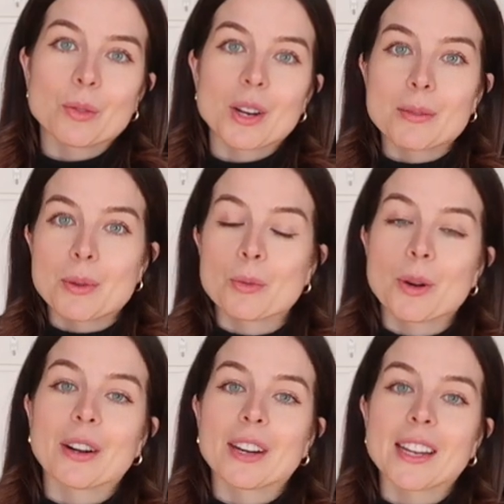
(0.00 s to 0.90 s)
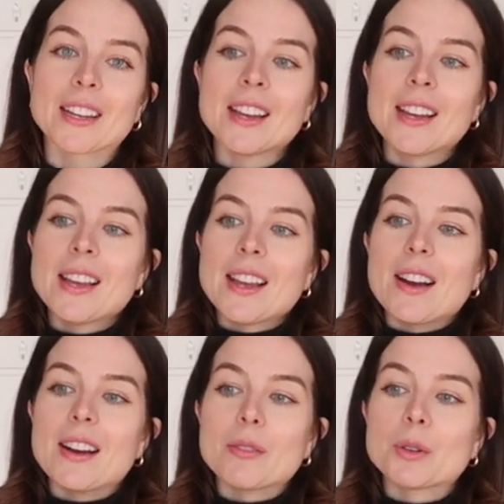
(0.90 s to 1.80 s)
what I've been wearing.
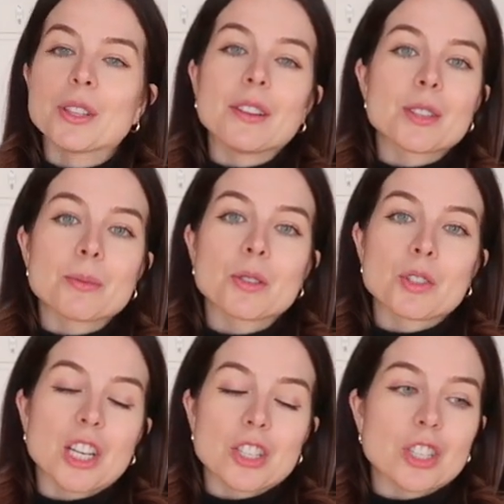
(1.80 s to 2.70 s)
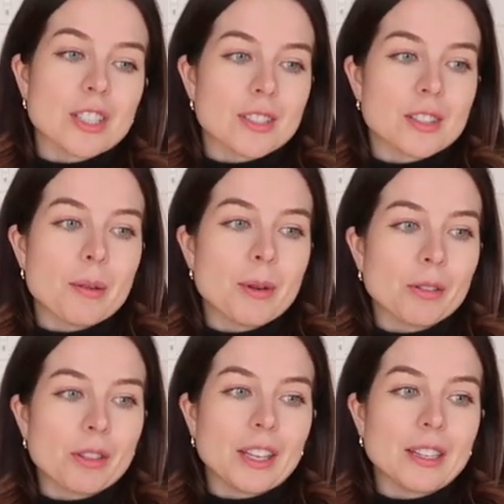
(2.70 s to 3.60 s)
Uh, I uh, would love some suggestions
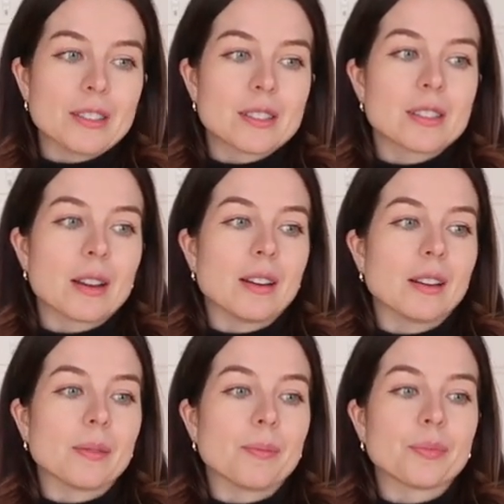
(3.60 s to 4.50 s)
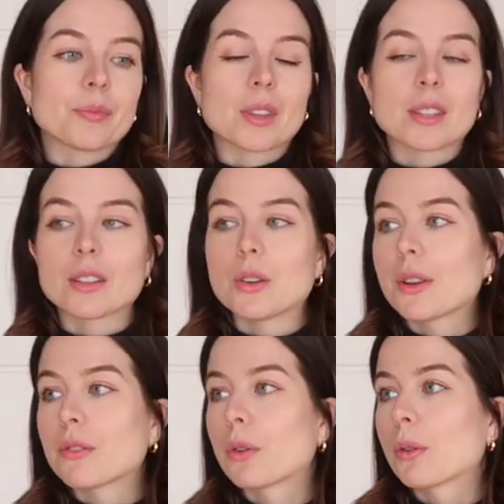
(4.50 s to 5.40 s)
about things. Um,
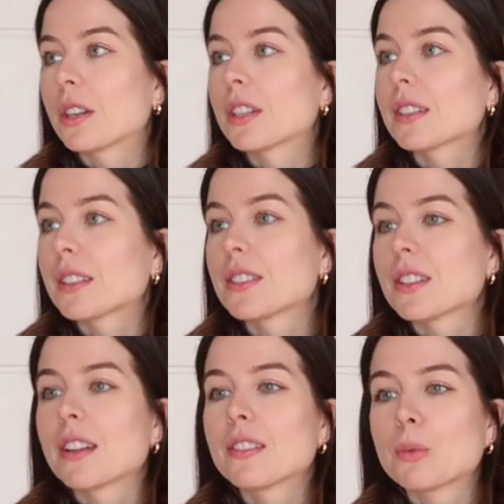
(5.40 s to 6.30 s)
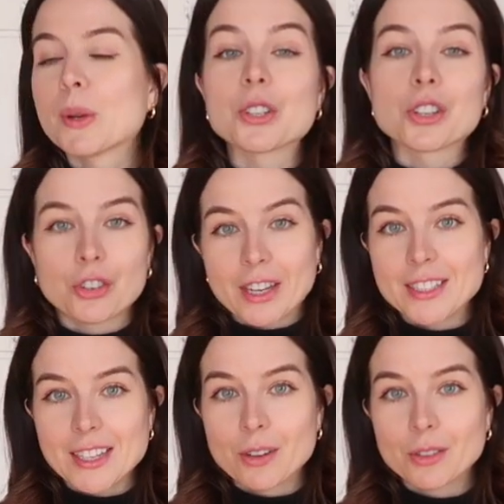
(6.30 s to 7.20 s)
going forward. There's a lot of winter
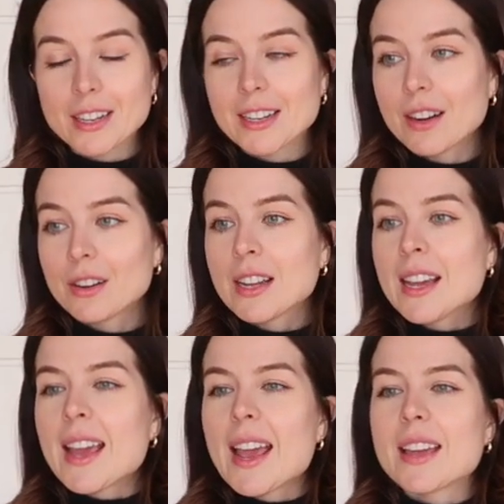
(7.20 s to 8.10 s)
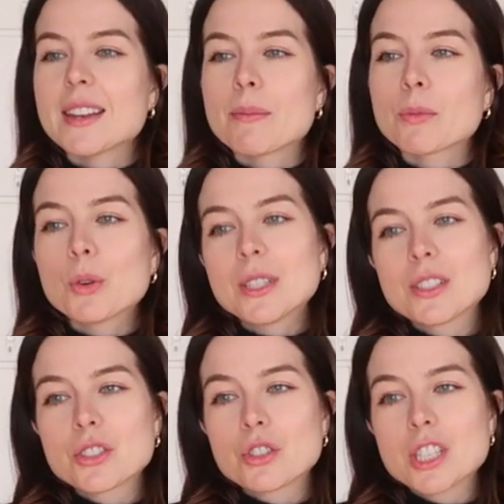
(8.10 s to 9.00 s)
trends out right now and I'm going
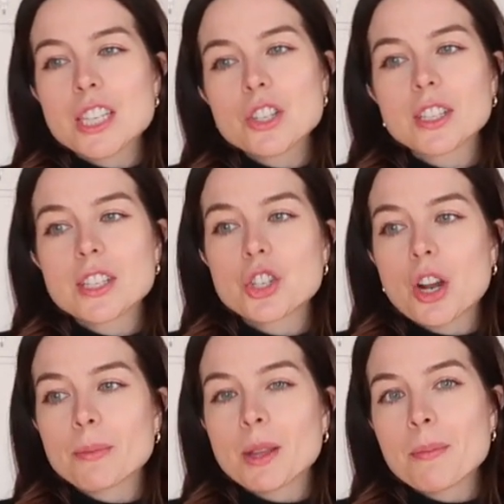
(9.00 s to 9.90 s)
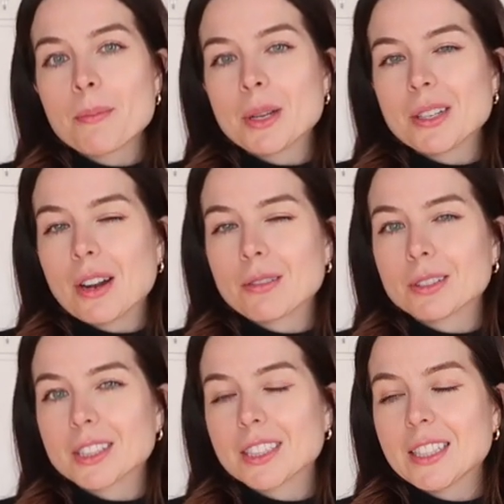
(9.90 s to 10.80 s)
to strategically shop them but not
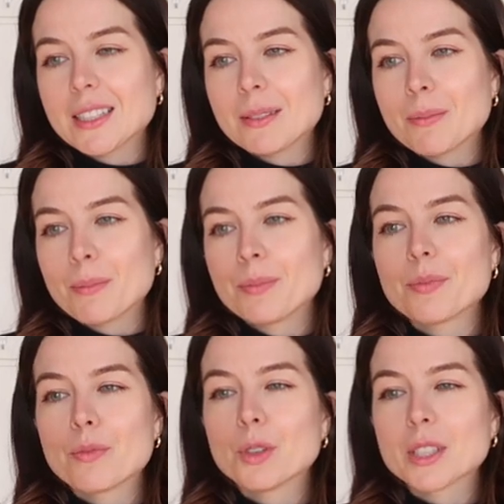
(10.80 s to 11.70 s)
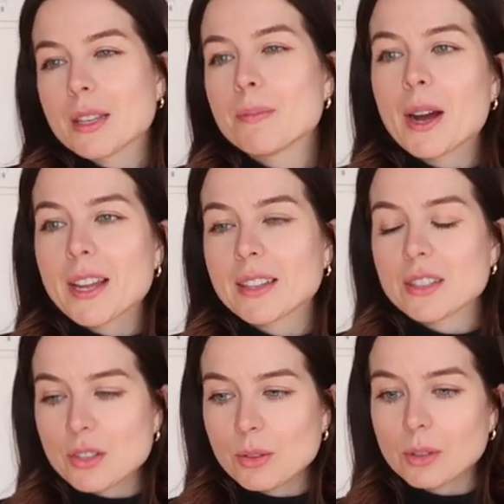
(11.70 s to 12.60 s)
really really buy
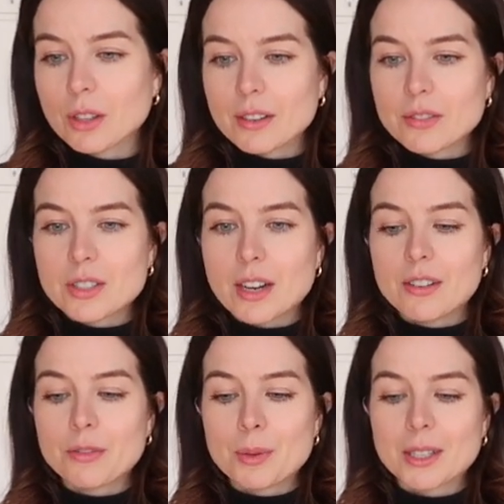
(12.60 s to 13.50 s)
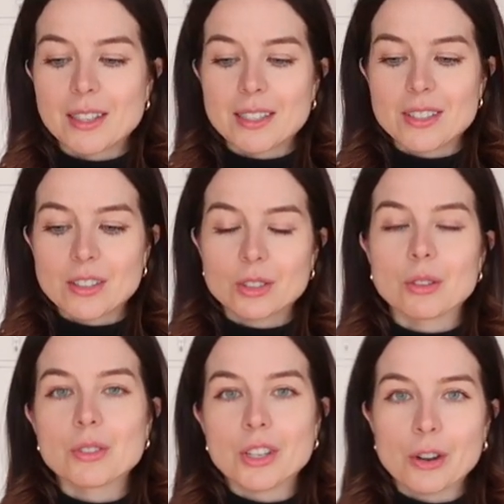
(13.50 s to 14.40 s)
into a lot of stuff because I still
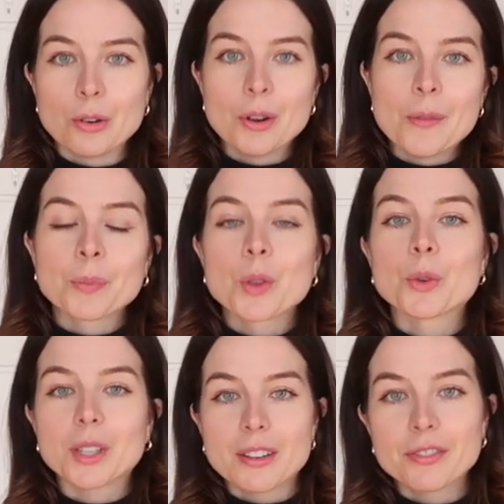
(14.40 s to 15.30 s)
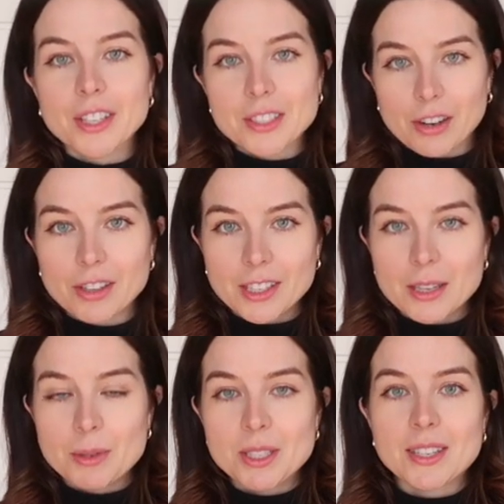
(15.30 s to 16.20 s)
don't know where I fit on the
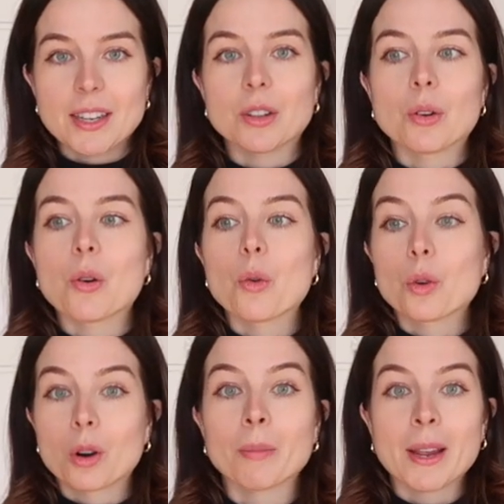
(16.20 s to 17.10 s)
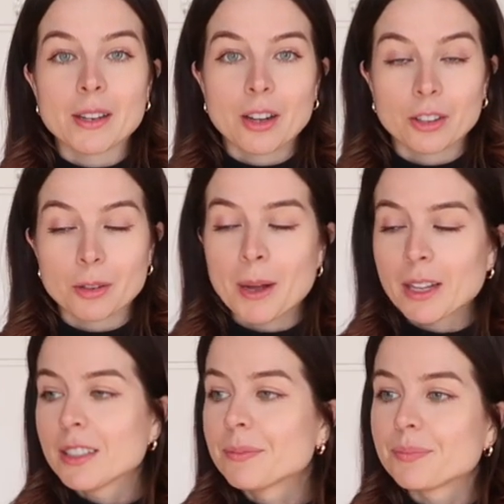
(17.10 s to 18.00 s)
Kibbe scale or my color
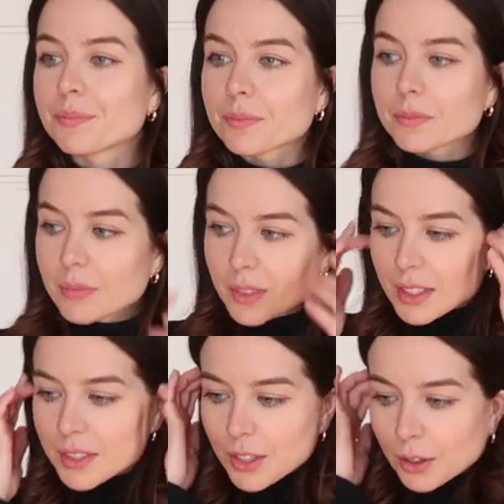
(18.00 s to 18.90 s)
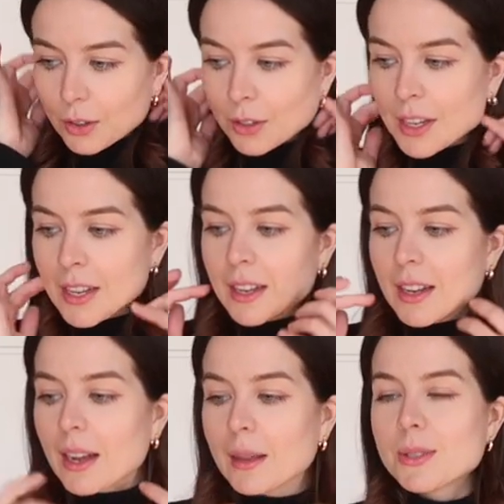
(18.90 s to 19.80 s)
palette. So
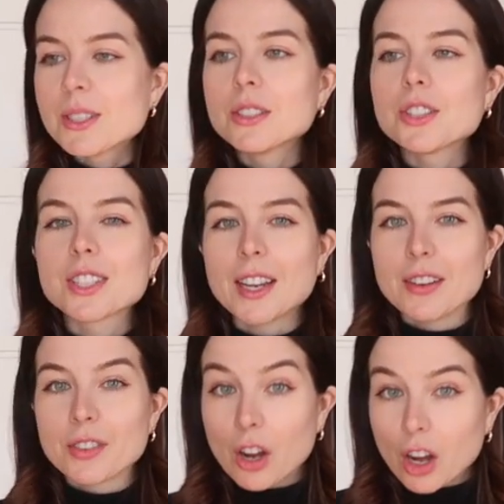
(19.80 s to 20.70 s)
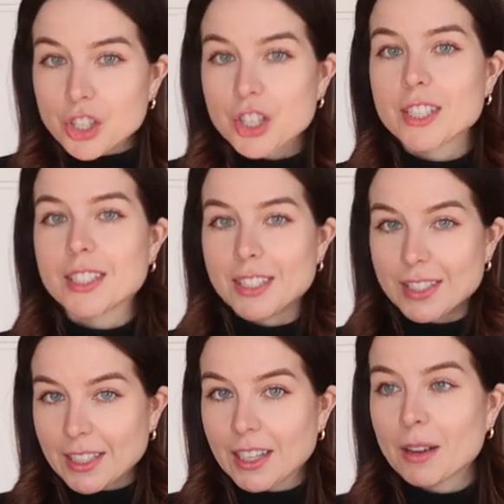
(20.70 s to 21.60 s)
I'm still just kind of cautiously
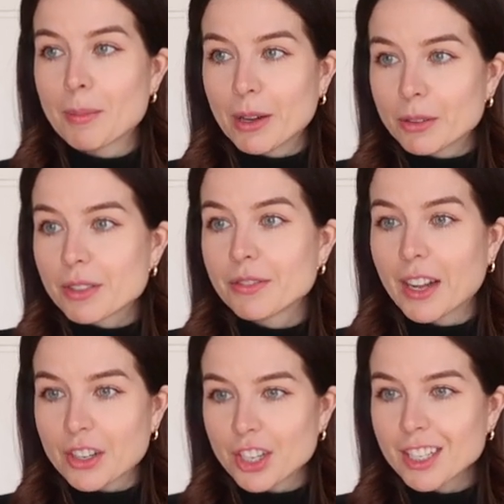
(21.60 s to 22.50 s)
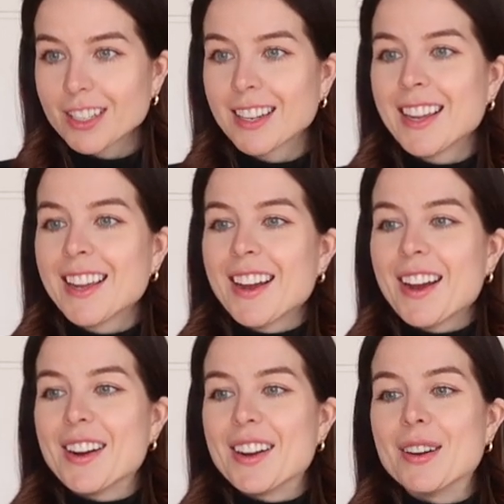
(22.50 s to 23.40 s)
seeing about fashion
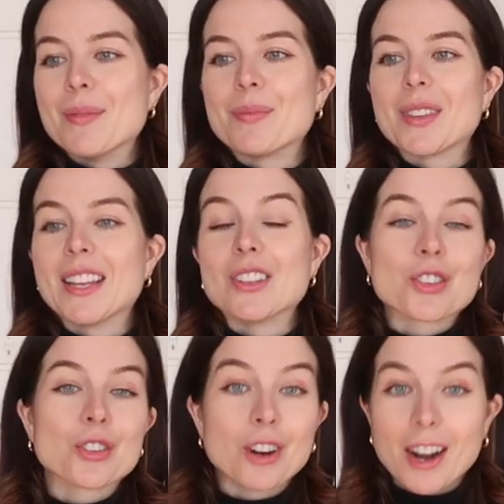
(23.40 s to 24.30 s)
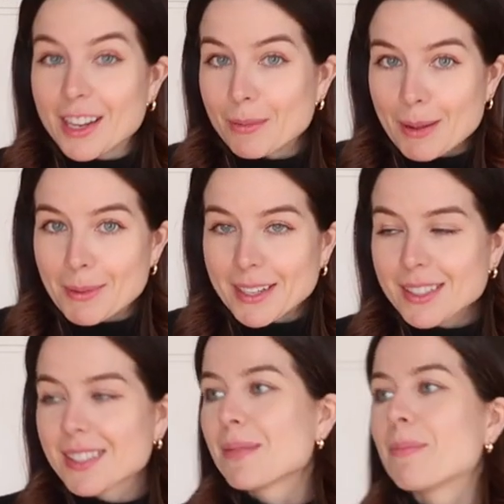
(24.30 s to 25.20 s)
um, and trying my
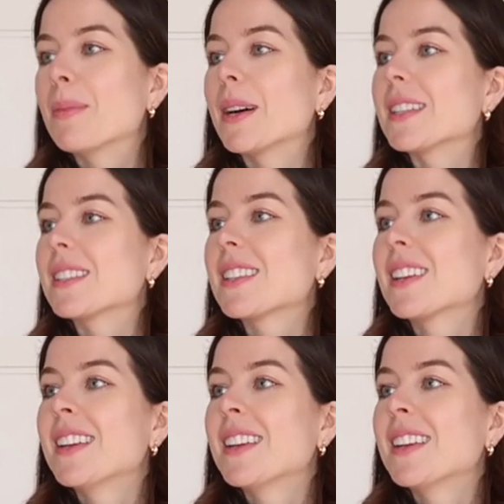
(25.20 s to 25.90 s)
best, but